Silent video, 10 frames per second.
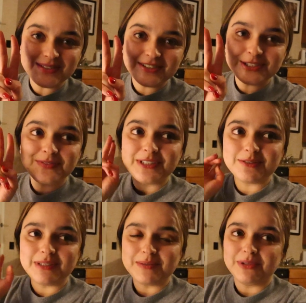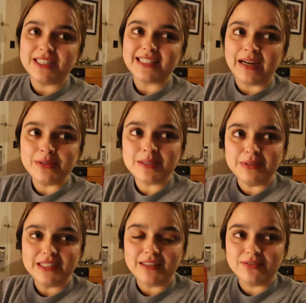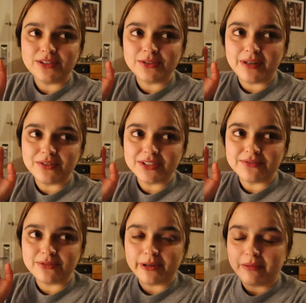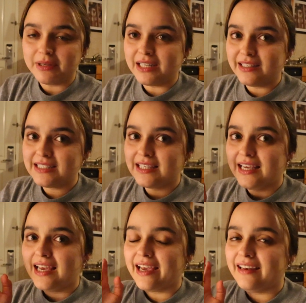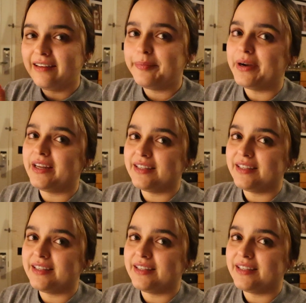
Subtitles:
so I just finished my sprints. I was sprinting for 2 hours and 40 minutes. I ended up writing